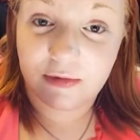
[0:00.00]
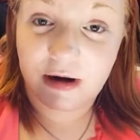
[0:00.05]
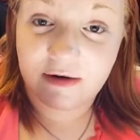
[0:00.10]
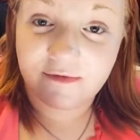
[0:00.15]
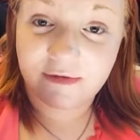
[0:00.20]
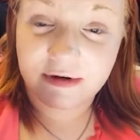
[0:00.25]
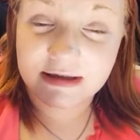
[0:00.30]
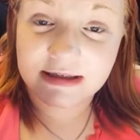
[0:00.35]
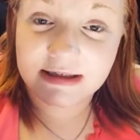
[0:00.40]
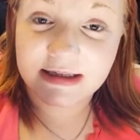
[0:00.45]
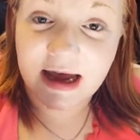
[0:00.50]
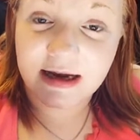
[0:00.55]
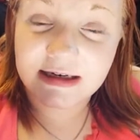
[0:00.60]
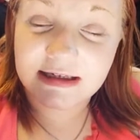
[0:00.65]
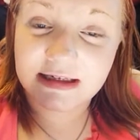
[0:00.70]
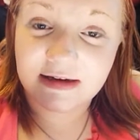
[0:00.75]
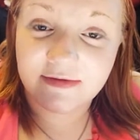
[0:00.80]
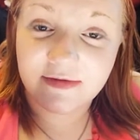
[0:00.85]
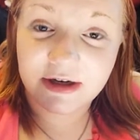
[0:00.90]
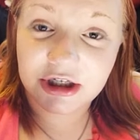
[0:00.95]
reference
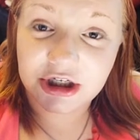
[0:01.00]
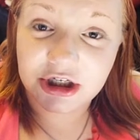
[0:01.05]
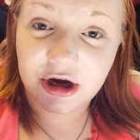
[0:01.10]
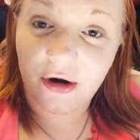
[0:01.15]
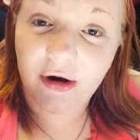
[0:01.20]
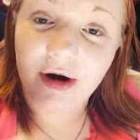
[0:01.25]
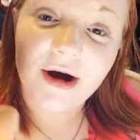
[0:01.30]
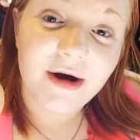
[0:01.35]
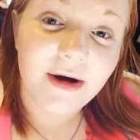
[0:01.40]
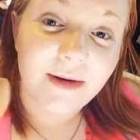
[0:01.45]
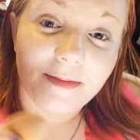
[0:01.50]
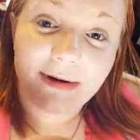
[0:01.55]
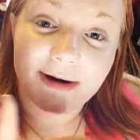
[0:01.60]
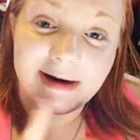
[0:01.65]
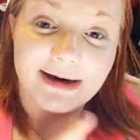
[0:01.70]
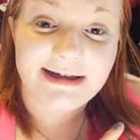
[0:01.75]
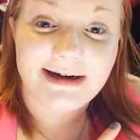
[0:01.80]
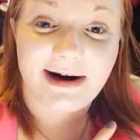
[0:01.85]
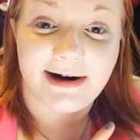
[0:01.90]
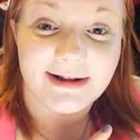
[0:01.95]
that TV show, put
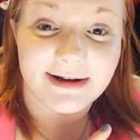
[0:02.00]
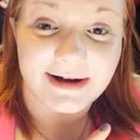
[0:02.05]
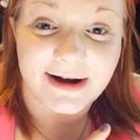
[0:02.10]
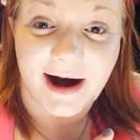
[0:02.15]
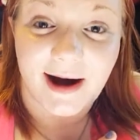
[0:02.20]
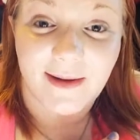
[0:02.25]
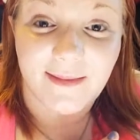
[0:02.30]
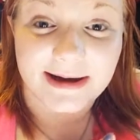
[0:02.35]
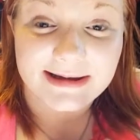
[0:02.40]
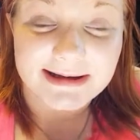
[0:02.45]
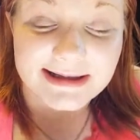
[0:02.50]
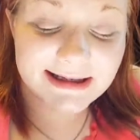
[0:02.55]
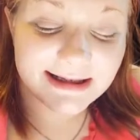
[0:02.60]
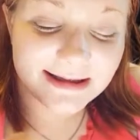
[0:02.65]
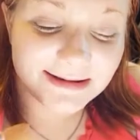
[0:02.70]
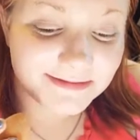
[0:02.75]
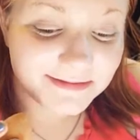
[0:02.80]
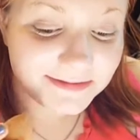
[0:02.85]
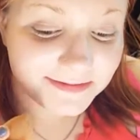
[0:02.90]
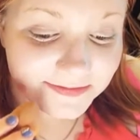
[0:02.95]
it down in the
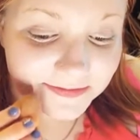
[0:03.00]
comments.